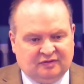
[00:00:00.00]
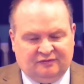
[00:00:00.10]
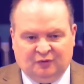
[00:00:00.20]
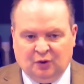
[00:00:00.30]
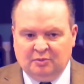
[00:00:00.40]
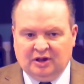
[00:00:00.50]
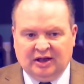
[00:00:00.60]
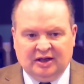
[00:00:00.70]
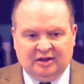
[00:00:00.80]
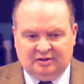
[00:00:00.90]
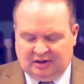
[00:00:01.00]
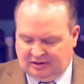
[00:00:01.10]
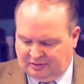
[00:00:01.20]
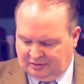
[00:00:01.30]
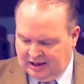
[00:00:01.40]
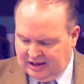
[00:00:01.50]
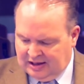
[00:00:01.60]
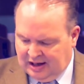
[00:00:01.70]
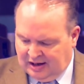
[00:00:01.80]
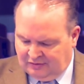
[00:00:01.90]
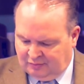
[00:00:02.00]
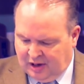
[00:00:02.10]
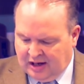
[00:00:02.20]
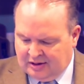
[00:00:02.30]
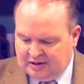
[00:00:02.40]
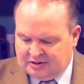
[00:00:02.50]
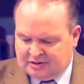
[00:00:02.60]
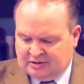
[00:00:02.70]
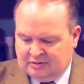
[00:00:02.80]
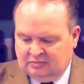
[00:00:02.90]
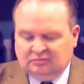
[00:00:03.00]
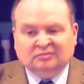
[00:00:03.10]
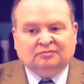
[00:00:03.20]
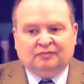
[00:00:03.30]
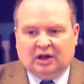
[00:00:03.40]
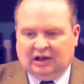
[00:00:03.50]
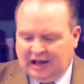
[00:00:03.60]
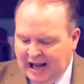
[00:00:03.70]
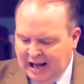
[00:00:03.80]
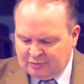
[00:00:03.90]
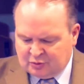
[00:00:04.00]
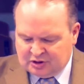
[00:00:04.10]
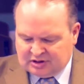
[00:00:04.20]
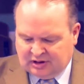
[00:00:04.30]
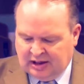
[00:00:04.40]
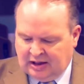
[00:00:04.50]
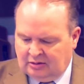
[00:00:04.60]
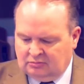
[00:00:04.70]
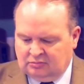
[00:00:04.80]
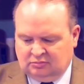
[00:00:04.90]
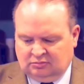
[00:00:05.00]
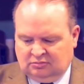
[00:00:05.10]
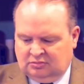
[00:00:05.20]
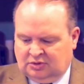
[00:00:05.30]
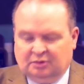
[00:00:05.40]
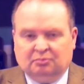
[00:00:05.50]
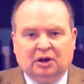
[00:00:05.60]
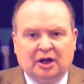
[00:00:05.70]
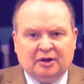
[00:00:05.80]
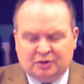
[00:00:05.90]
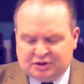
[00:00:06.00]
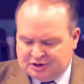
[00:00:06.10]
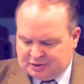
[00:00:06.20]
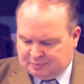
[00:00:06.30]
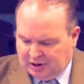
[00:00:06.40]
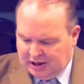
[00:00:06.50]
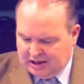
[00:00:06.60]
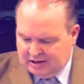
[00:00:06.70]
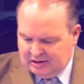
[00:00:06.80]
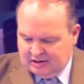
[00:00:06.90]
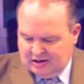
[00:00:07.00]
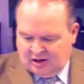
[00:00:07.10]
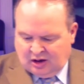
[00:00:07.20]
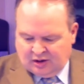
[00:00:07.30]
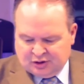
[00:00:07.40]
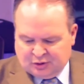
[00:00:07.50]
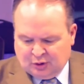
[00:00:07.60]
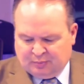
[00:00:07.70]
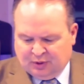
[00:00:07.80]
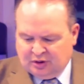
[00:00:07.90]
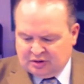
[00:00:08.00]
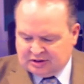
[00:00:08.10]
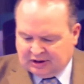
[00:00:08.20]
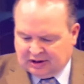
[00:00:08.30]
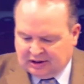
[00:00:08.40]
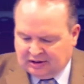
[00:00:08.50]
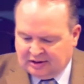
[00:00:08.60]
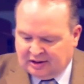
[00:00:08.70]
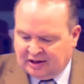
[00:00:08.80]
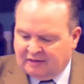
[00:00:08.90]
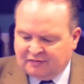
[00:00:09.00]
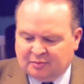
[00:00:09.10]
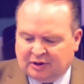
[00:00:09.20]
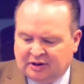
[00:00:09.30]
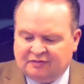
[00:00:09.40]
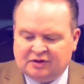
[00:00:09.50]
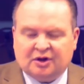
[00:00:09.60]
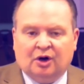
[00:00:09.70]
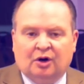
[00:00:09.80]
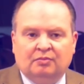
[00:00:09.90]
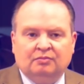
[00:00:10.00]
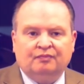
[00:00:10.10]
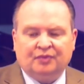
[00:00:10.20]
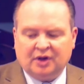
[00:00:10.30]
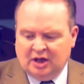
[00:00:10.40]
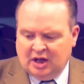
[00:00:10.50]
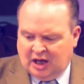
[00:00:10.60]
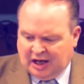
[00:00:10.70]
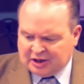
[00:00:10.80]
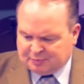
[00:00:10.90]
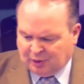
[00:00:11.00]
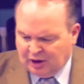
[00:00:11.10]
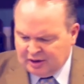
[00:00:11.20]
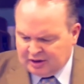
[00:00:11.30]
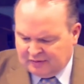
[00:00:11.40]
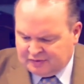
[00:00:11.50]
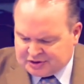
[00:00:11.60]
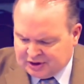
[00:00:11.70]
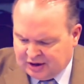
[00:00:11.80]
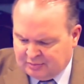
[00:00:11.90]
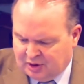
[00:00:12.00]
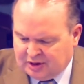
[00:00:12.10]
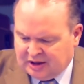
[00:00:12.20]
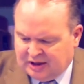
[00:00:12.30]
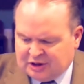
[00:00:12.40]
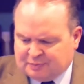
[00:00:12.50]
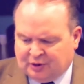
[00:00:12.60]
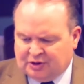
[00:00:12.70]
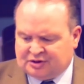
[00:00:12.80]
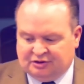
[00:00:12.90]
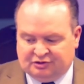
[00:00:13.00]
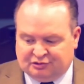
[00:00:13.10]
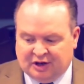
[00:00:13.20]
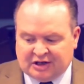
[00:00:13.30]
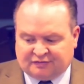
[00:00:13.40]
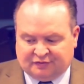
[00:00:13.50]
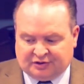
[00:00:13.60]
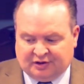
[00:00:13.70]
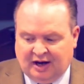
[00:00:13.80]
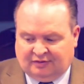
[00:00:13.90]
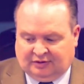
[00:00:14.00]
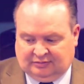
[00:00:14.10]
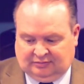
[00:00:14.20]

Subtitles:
formulated and created out of bondage. Lambs were slain. The blood was displayed on the doorpost and the lintel in every believer's home. As part of the ceremony, each person dressed for travel